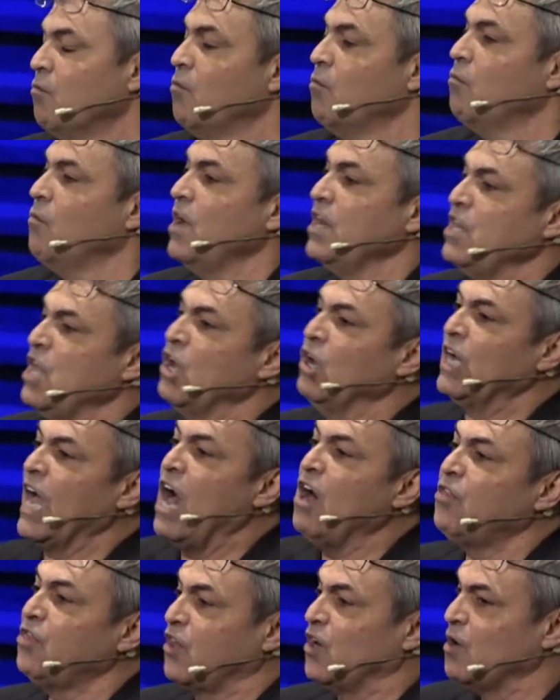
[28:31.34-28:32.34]
When you
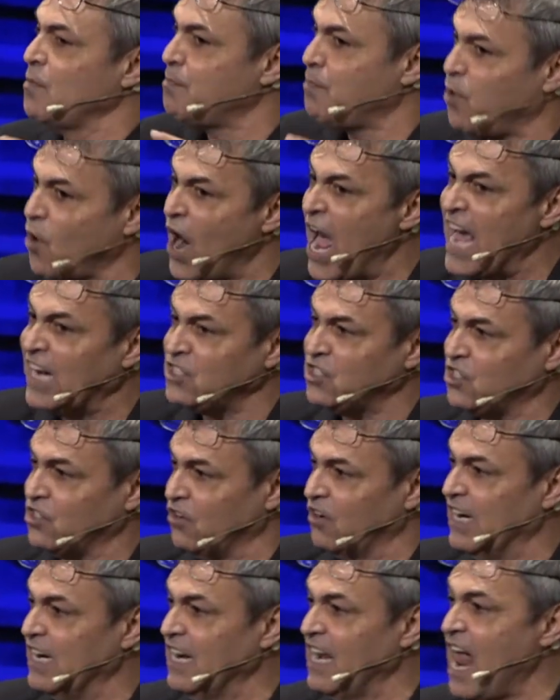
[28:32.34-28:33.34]
go through
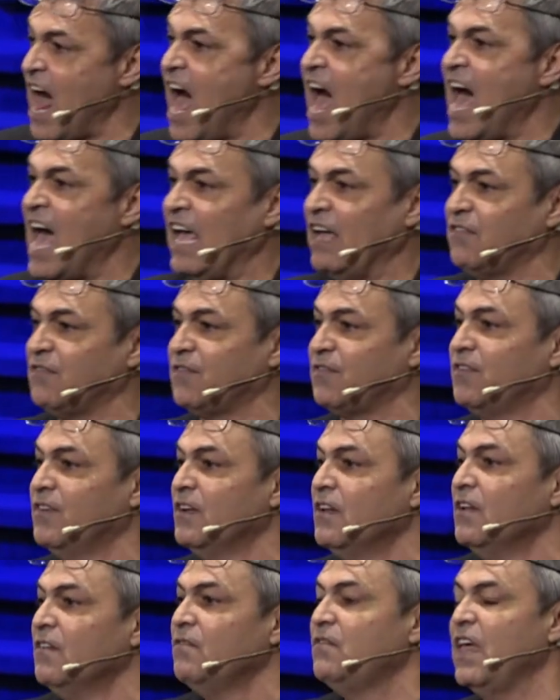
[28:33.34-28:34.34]
pressure in life,
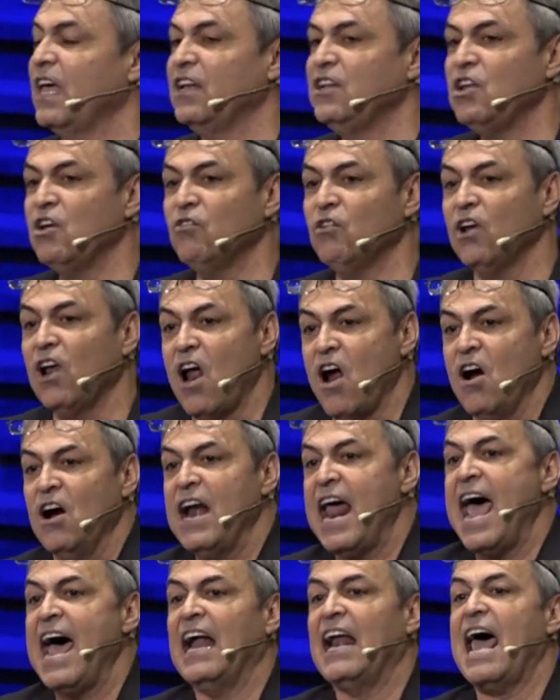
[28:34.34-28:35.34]
then you learn
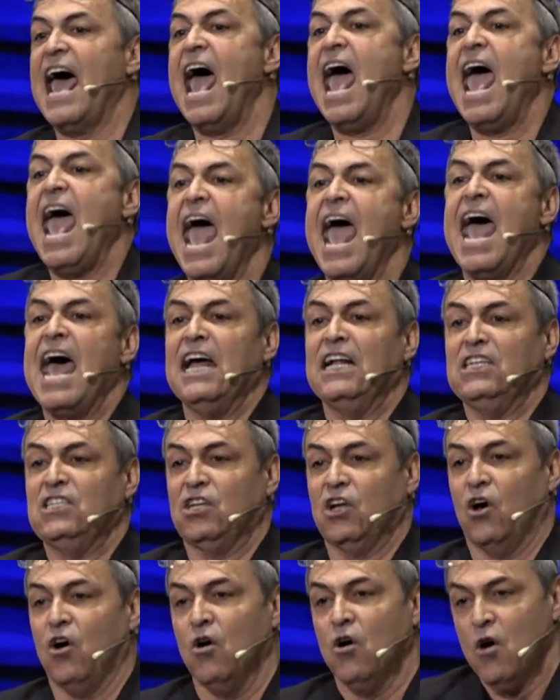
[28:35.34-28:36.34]
how to
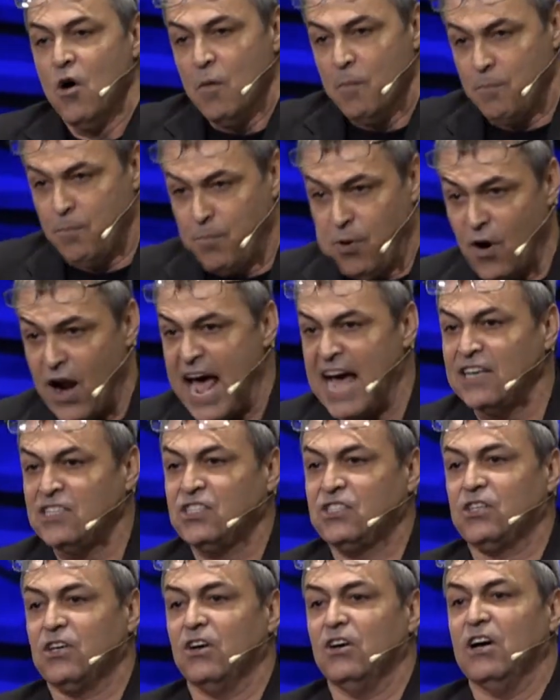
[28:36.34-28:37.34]
handle
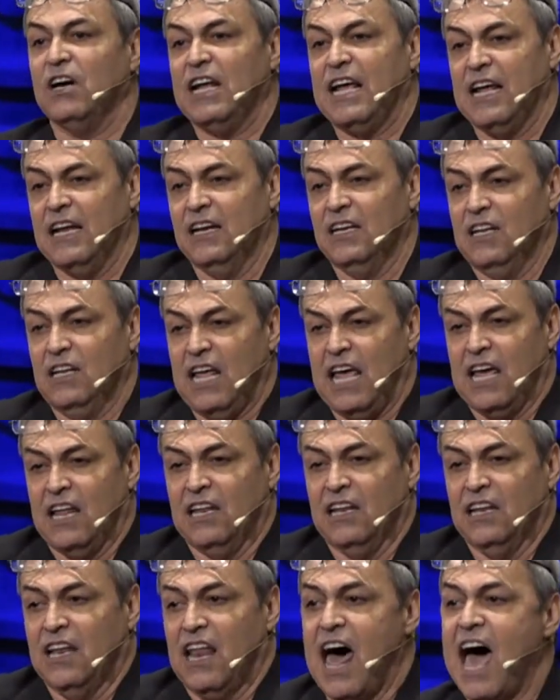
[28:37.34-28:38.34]
pressure in,
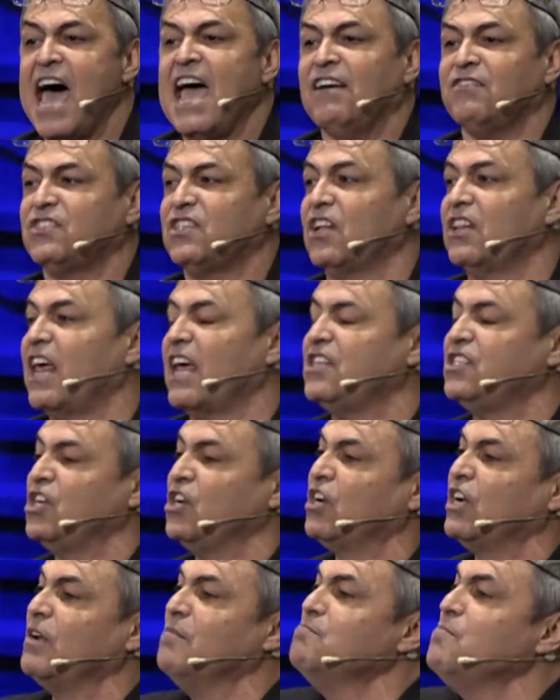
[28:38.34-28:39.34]
in life so that
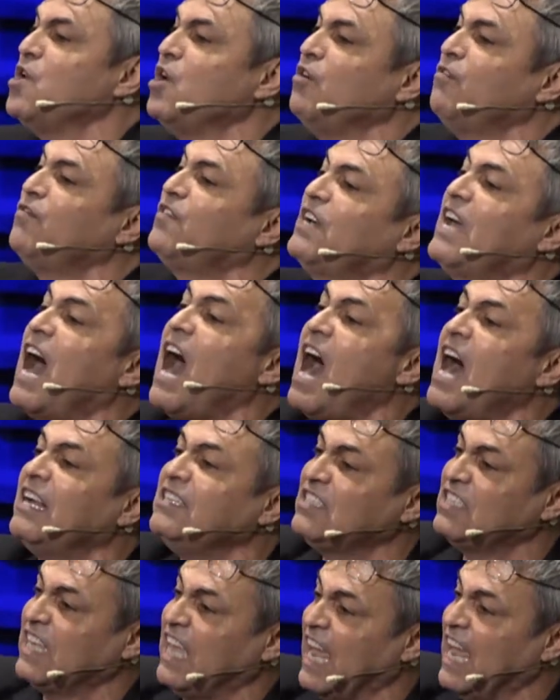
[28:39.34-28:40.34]
you can move
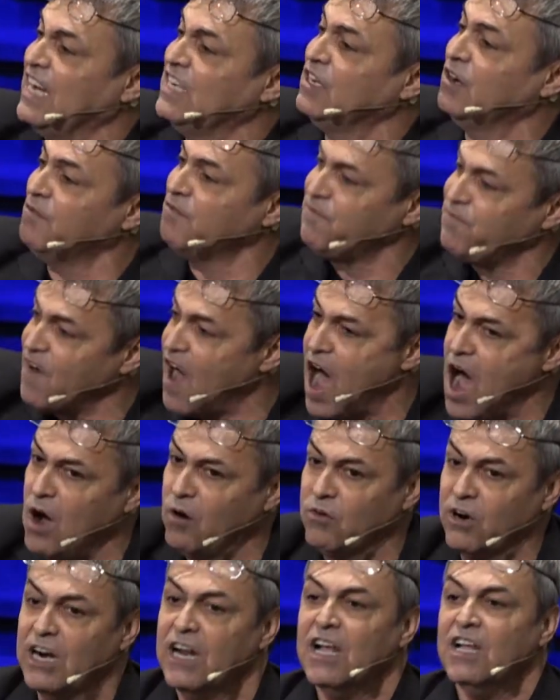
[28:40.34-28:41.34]
God's kingdom
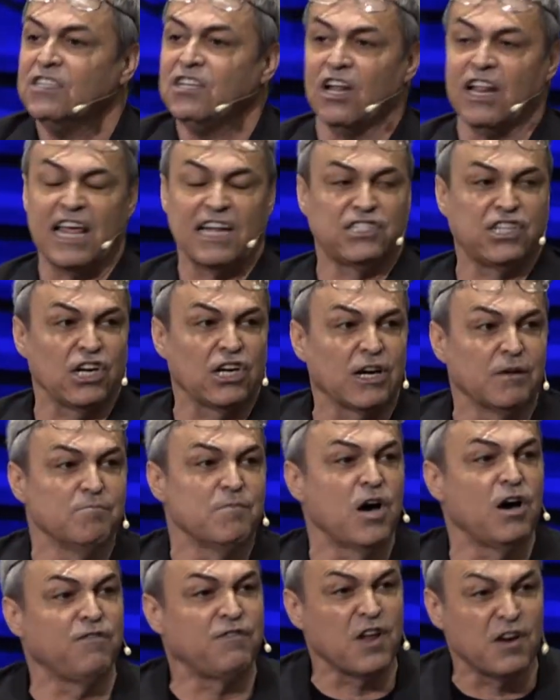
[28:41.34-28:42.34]
forward, so that you can
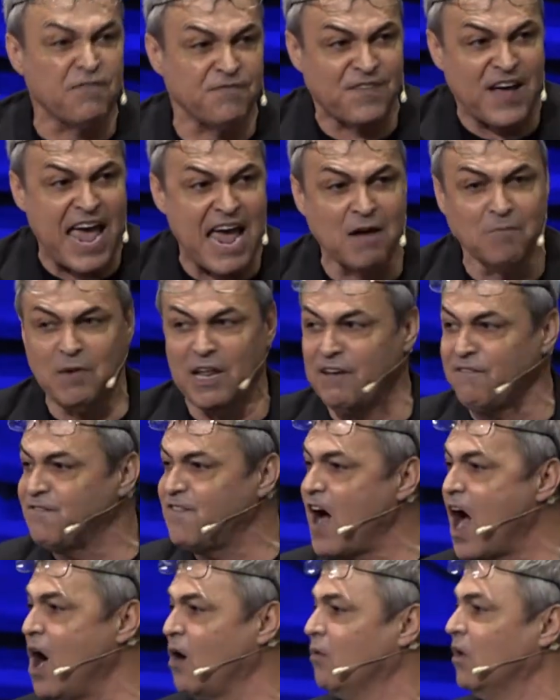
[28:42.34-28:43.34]
move your family
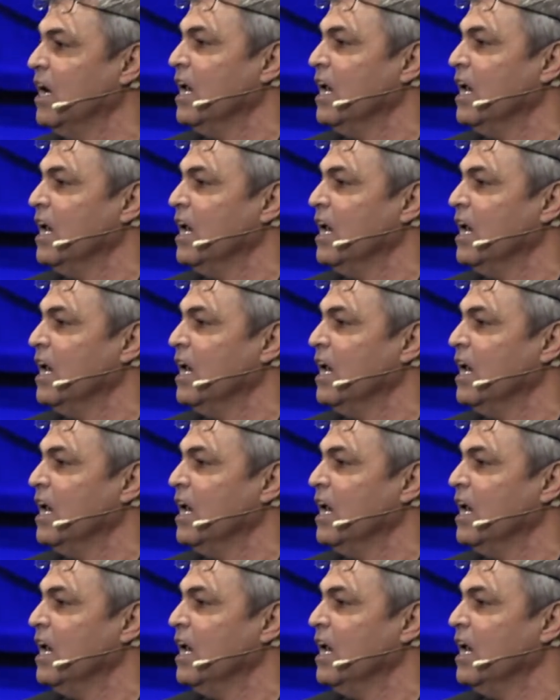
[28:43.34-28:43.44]
forward.